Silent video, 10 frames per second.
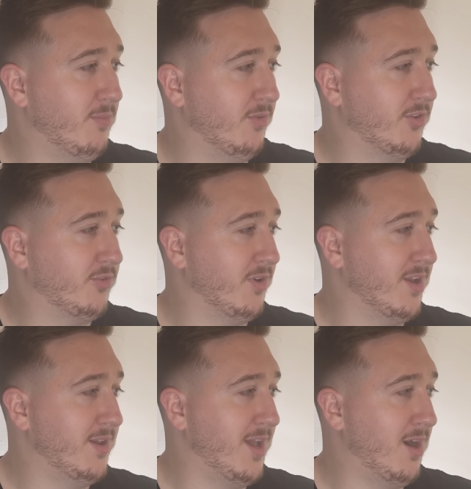on the
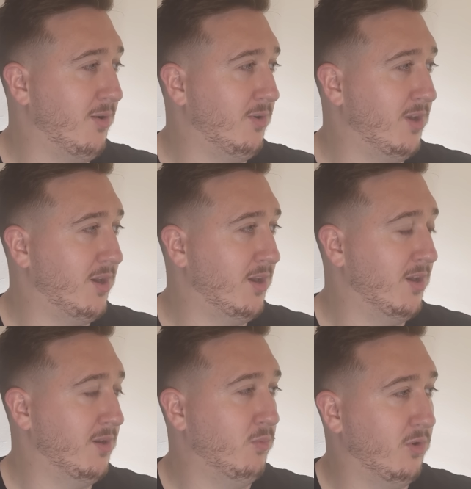screen now.
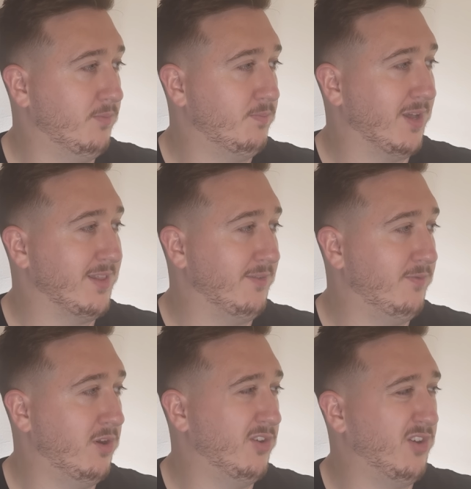What played that
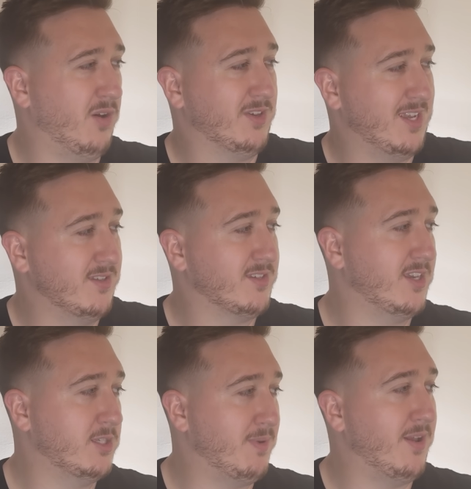first half?
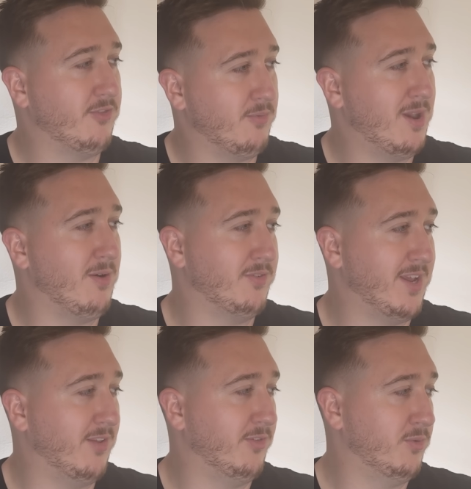Kinski, Spence, Romero,
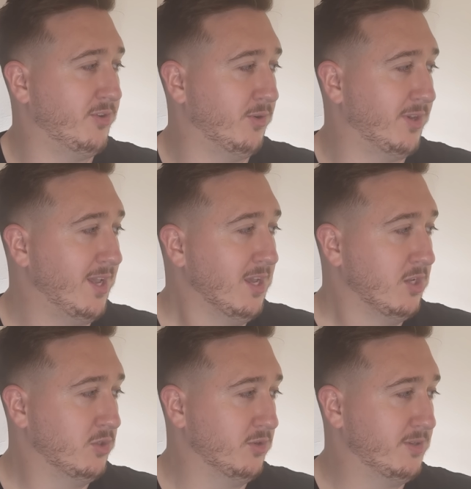Danzo, Udogie,
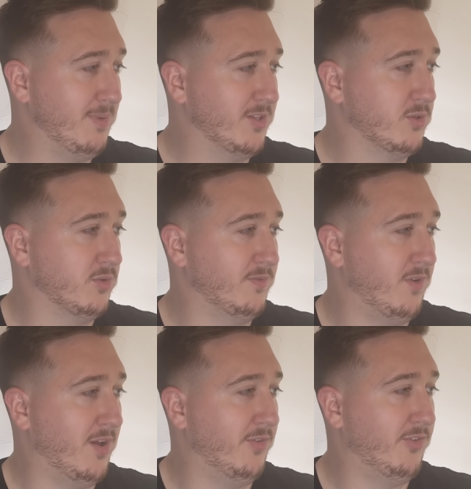Johnson, Bentancur,
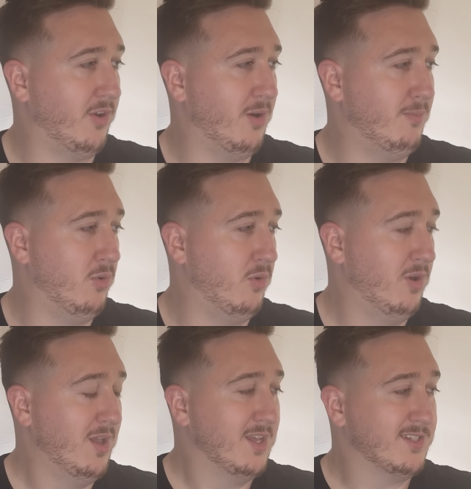Devine, Sarr, Moore,
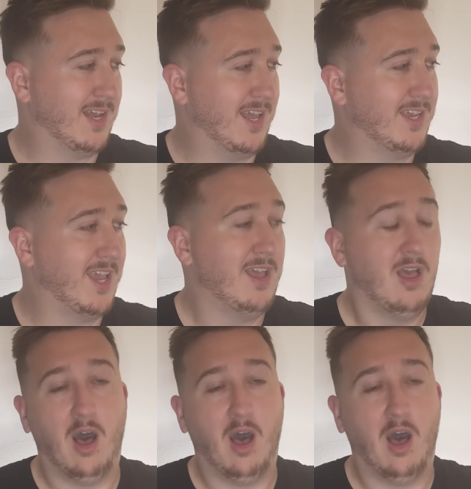Solanke.